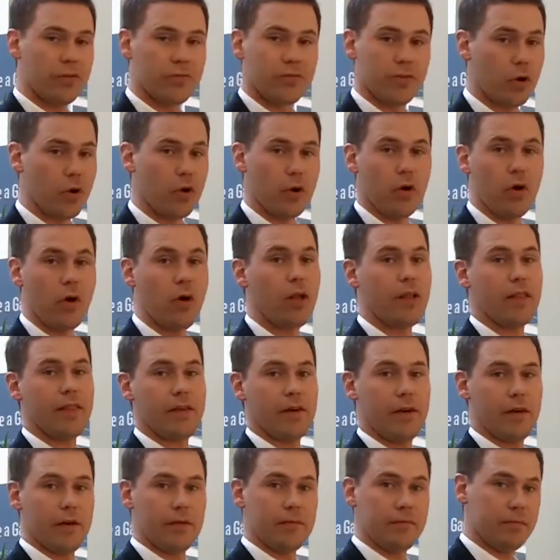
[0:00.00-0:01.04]
for all
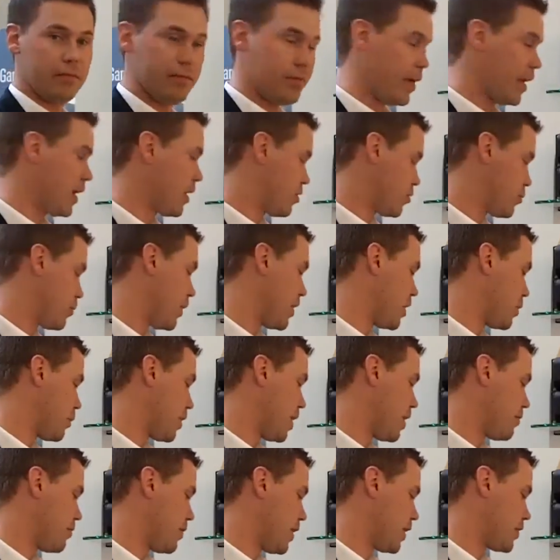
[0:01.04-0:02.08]
the big speaker
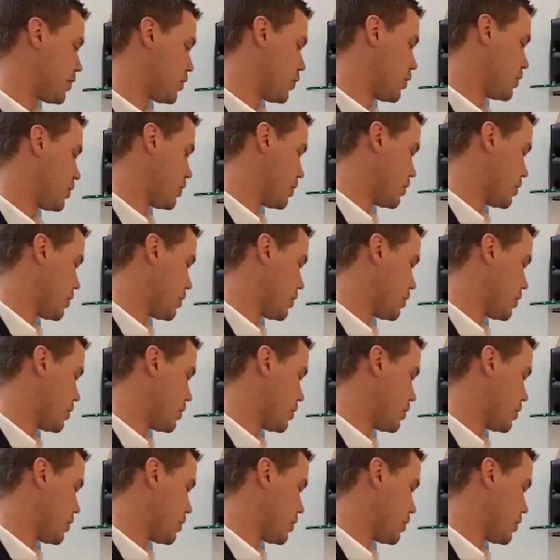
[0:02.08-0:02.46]
manufacturers.